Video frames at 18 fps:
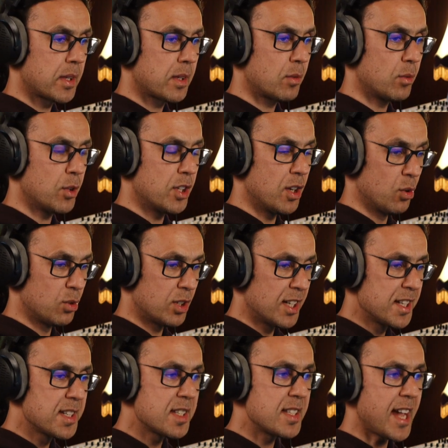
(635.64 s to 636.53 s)
We don't
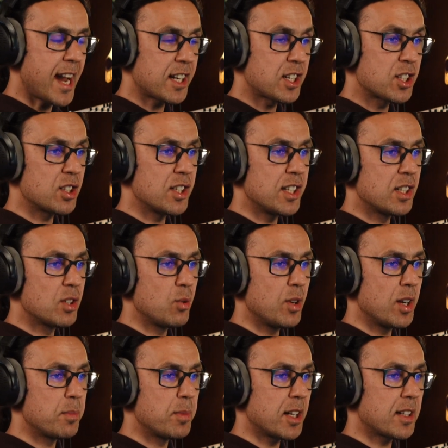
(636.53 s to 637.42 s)
listen actually to
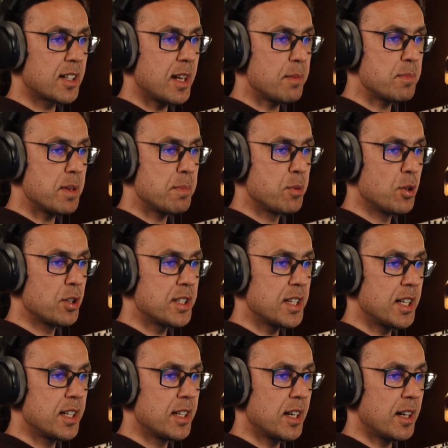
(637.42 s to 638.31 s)
it, but let me put
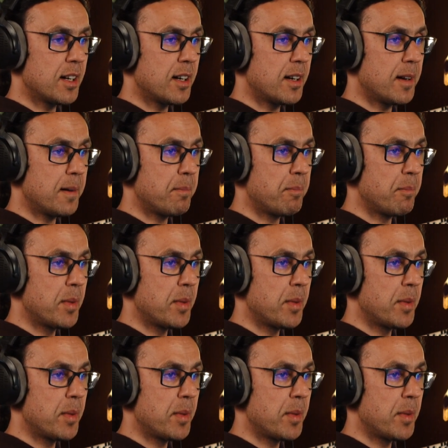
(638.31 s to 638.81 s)
in an